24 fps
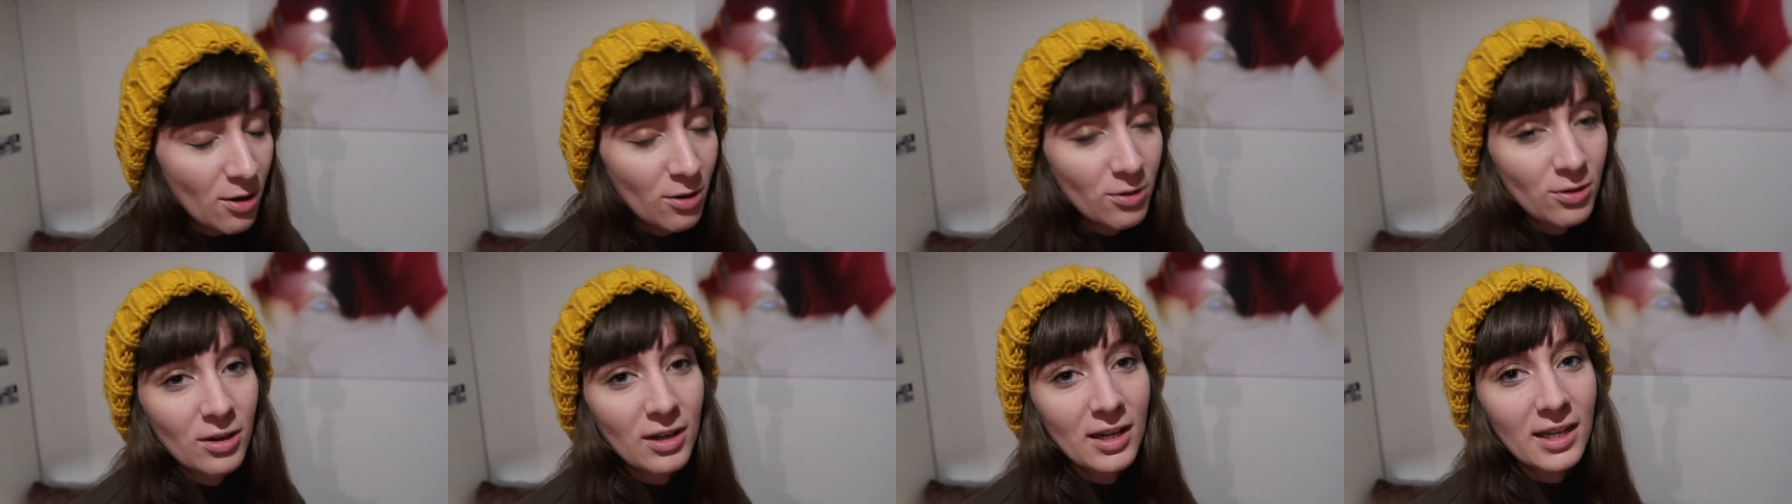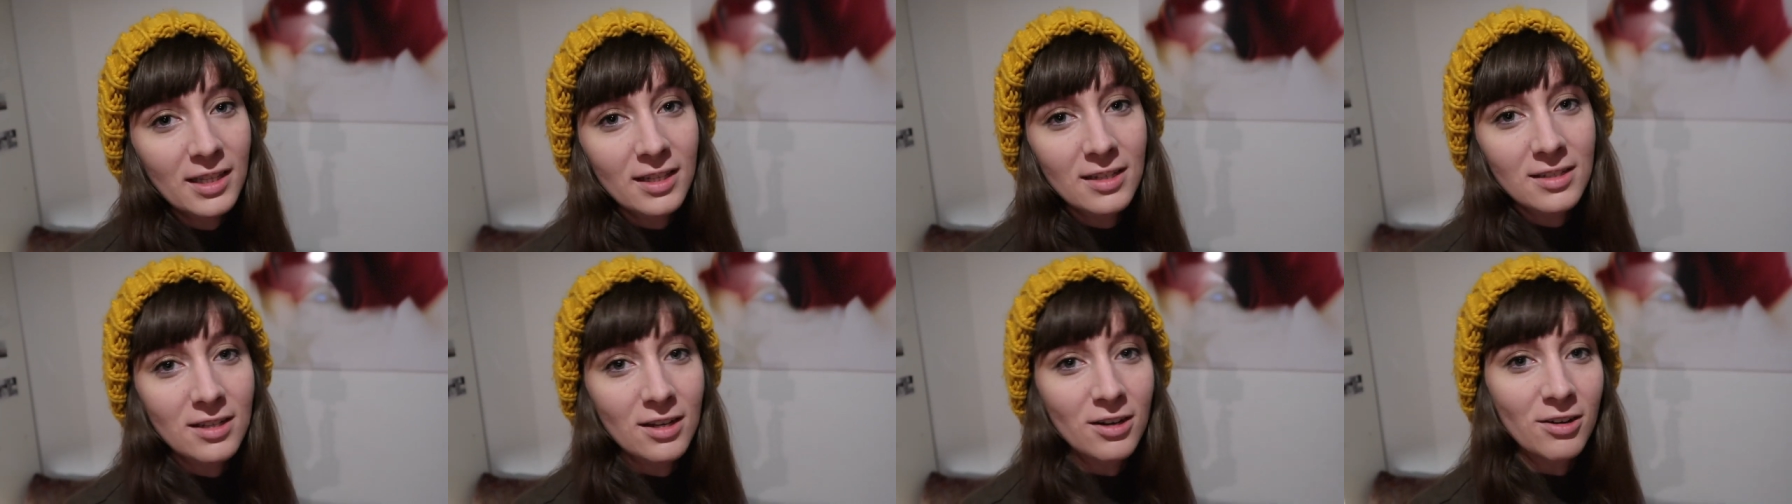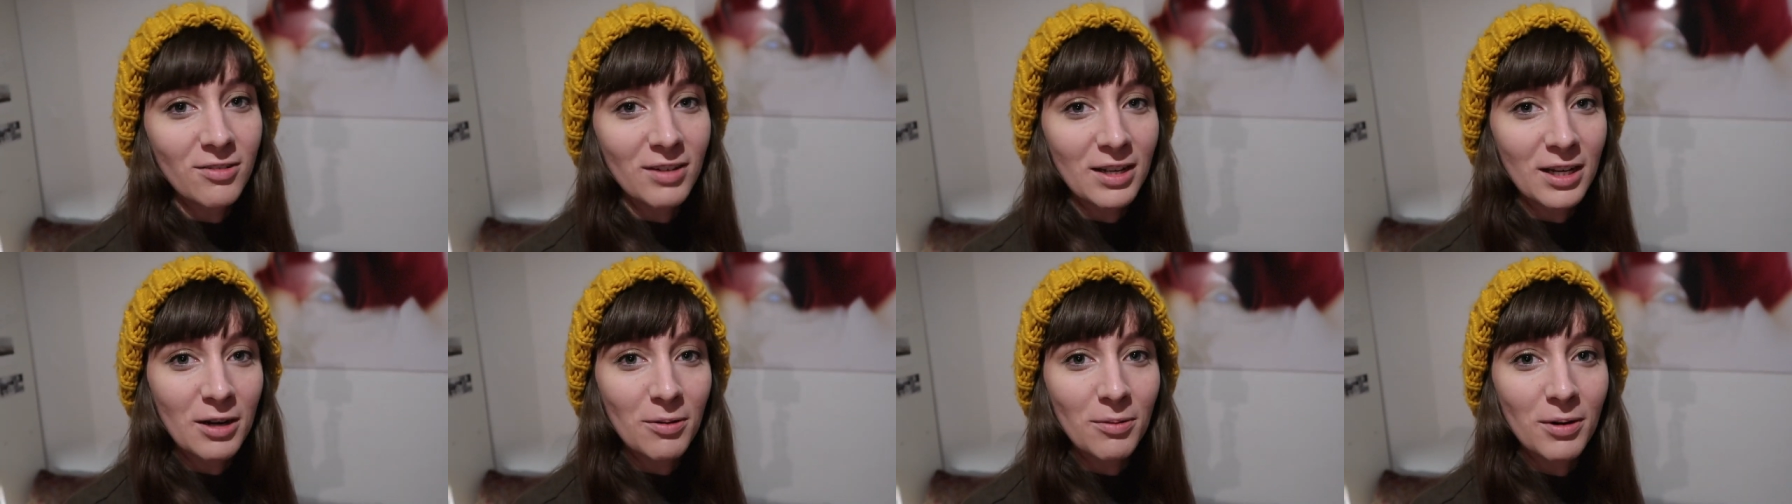Or not like this, I
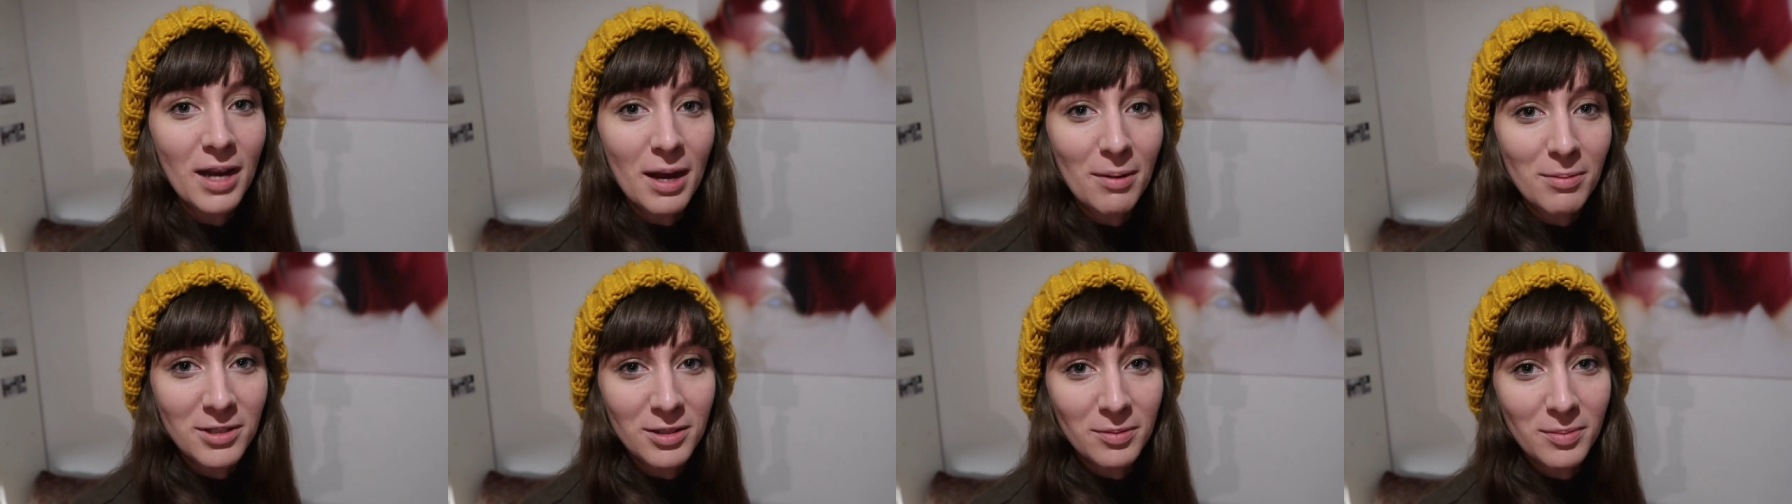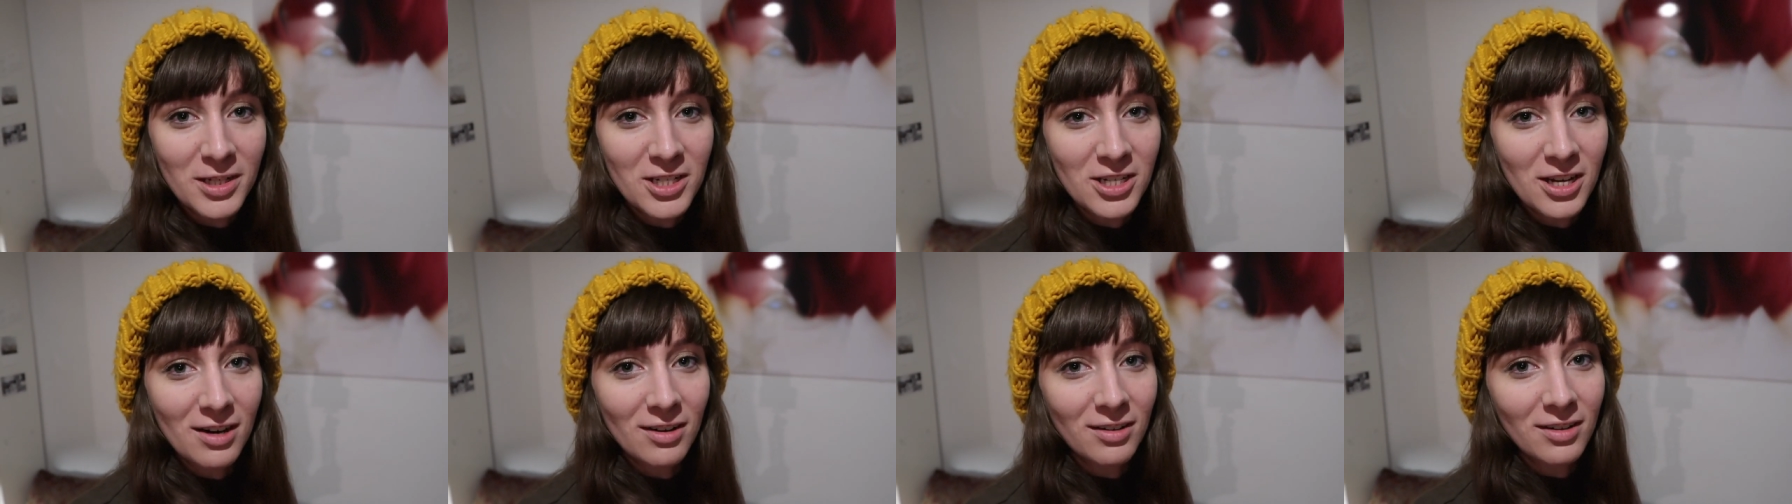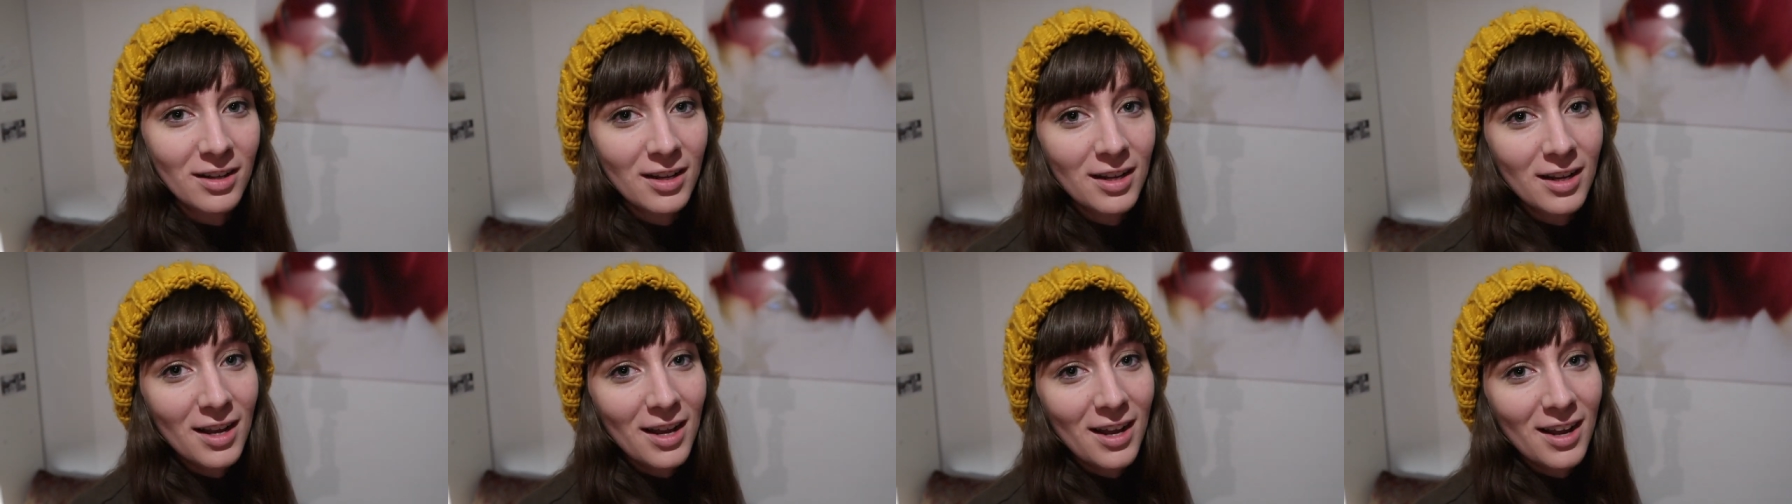don't really know what happens on my channel.